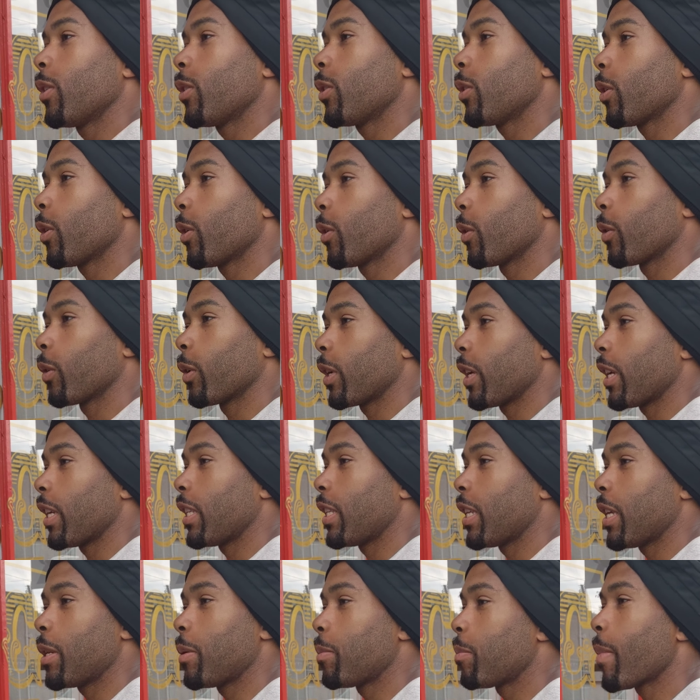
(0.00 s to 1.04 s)
So
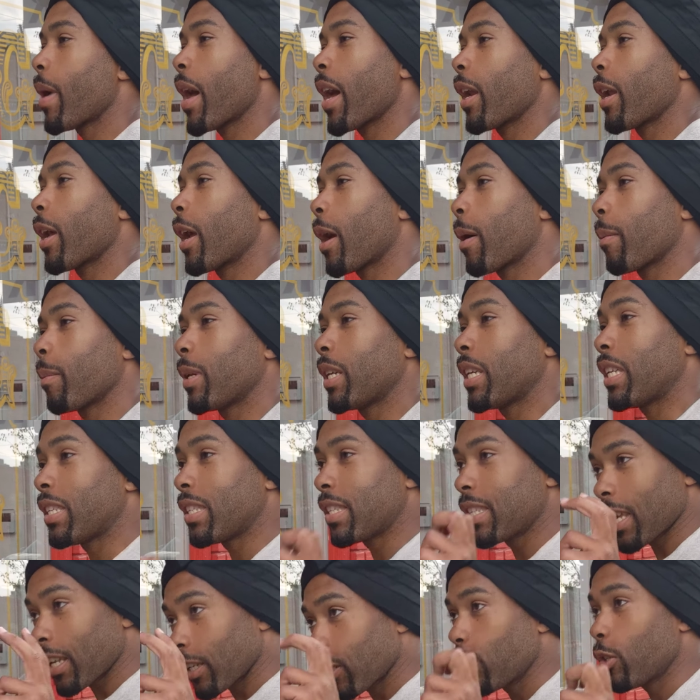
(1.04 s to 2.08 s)
it didn't matter how many
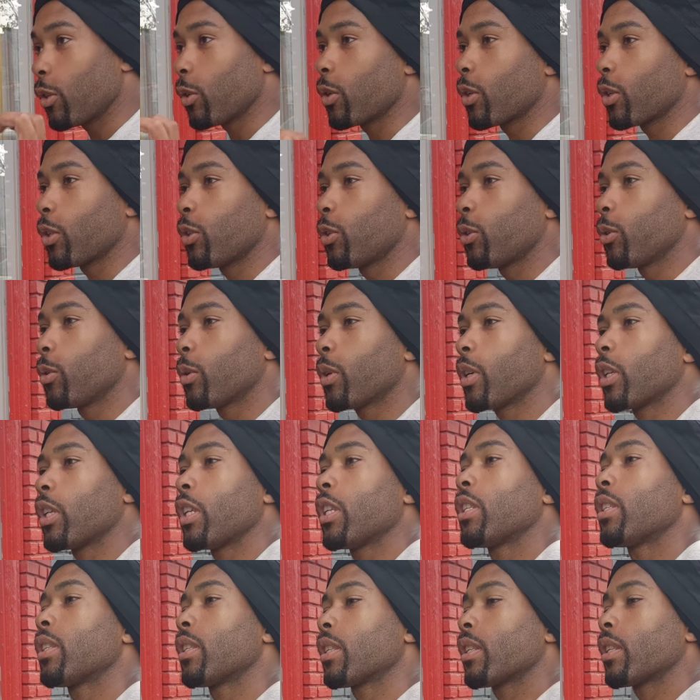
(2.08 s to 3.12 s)
sets you could do,
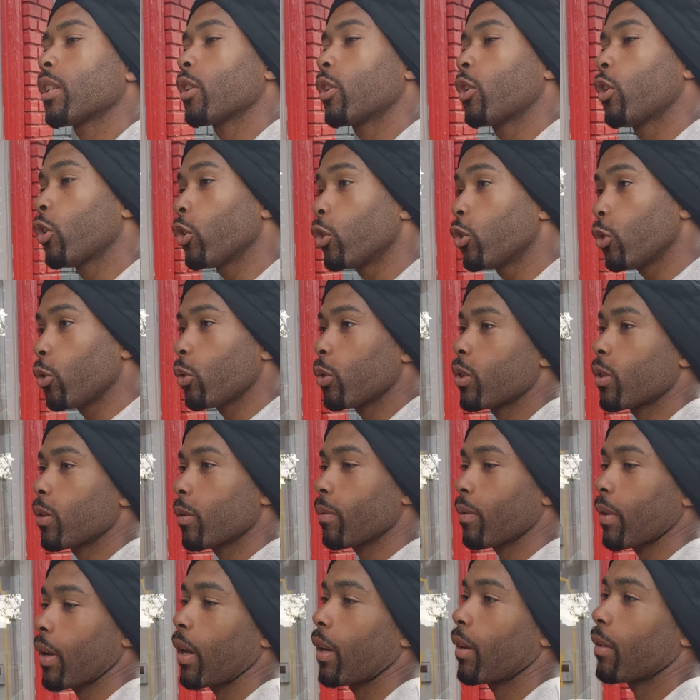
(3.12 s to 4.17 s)
because could you
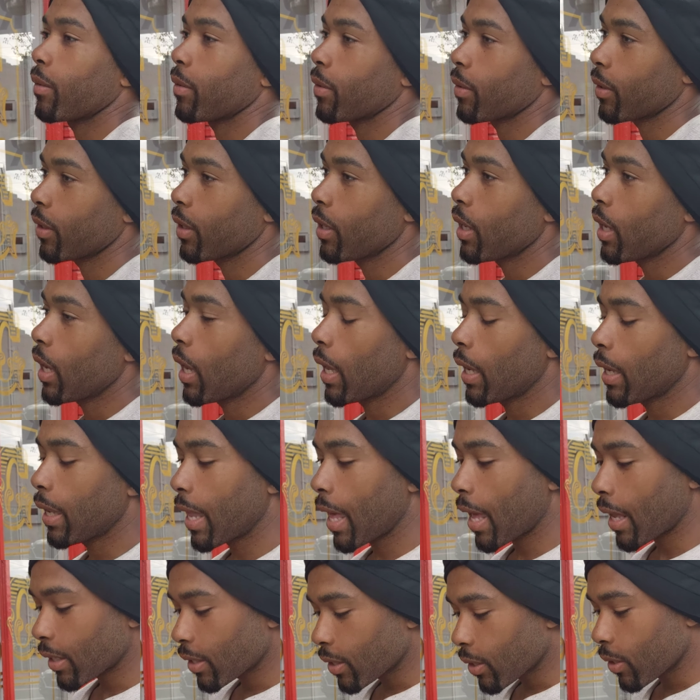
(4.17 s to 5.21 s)
survive? And
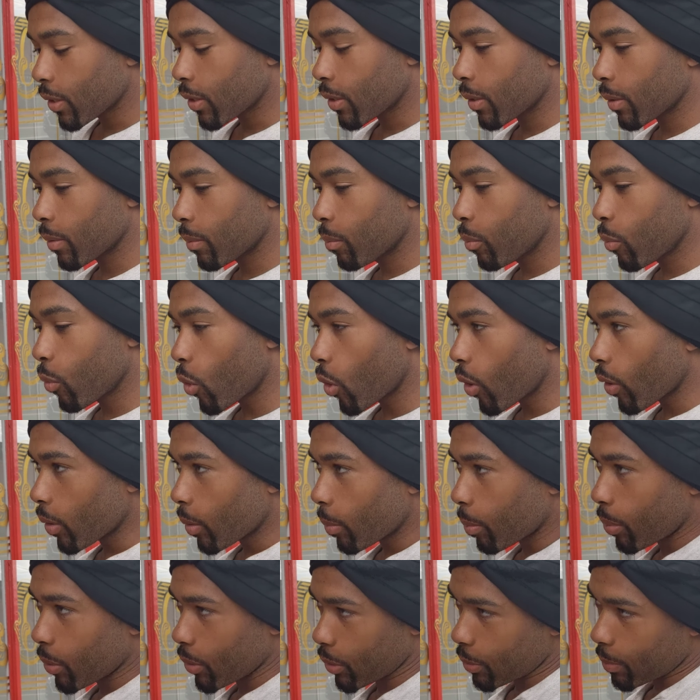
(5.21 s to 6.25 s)
that's more the
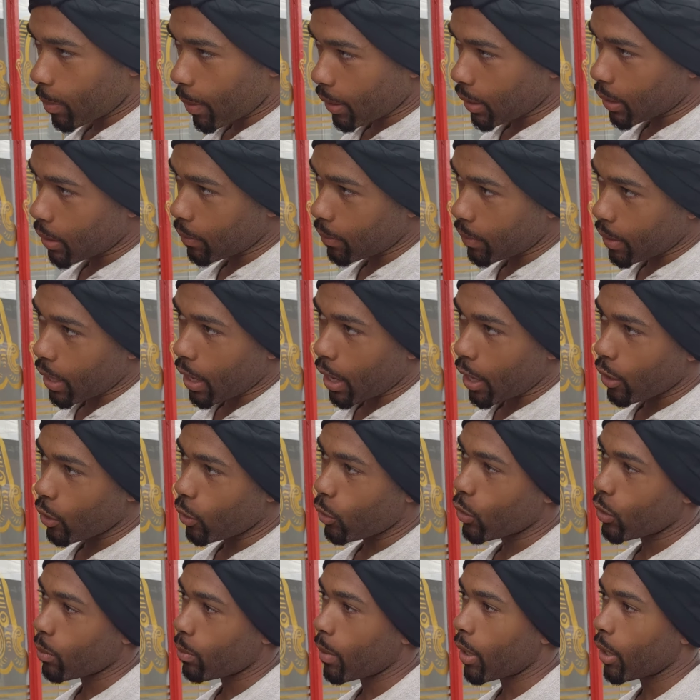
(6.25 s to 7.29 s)
perspective that I
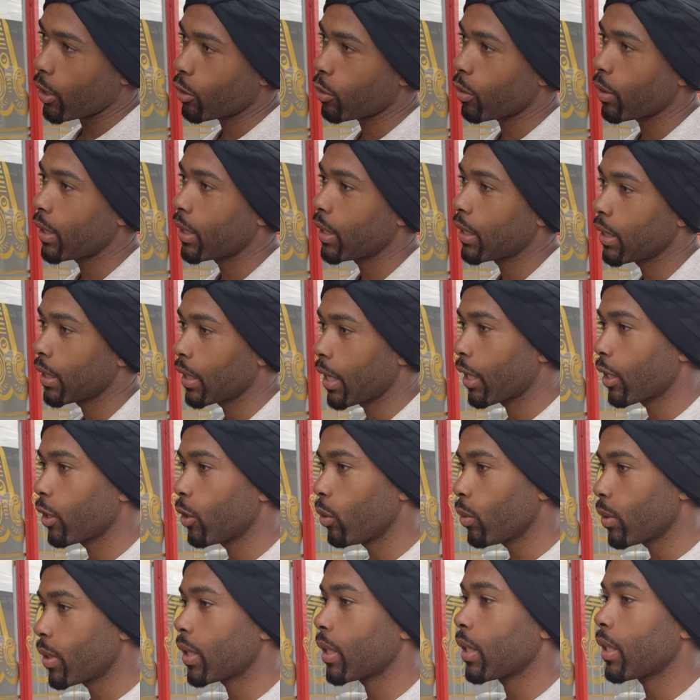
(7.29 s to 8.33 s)
use in my training, like
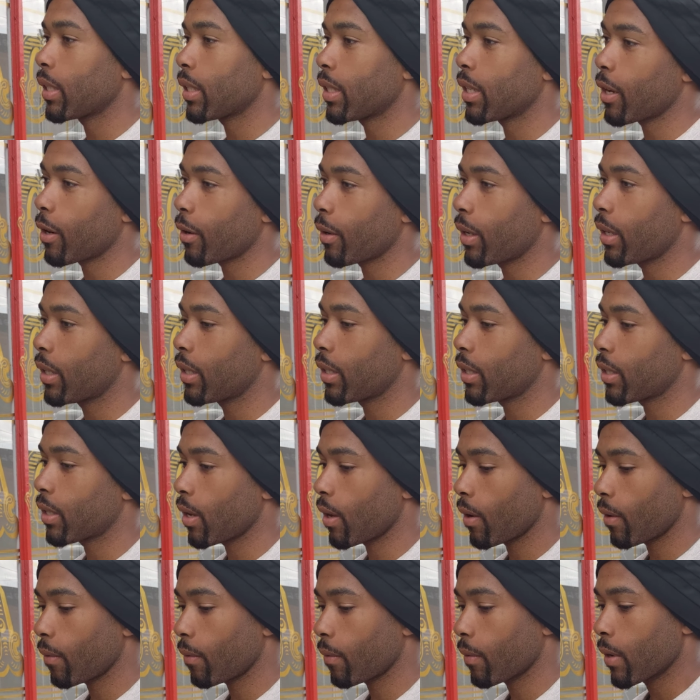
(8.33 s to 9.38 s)
utilitarian
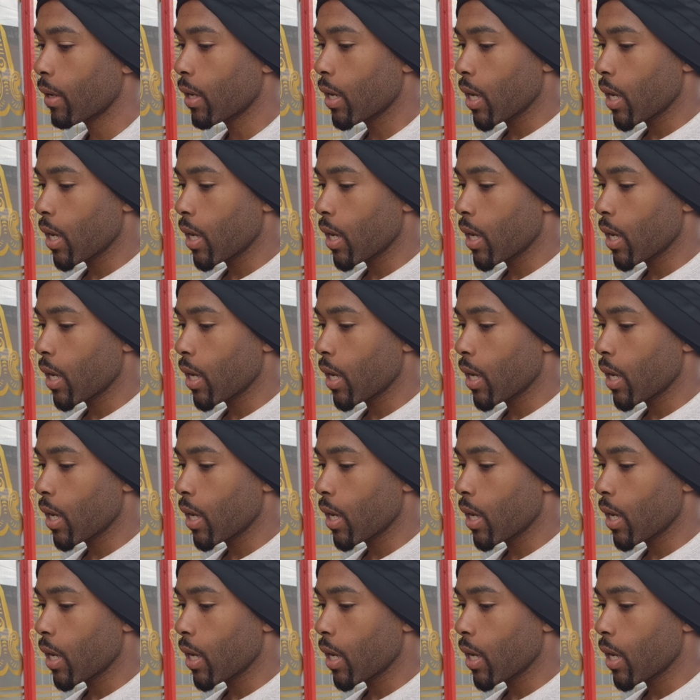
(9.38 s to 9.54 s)
stuff,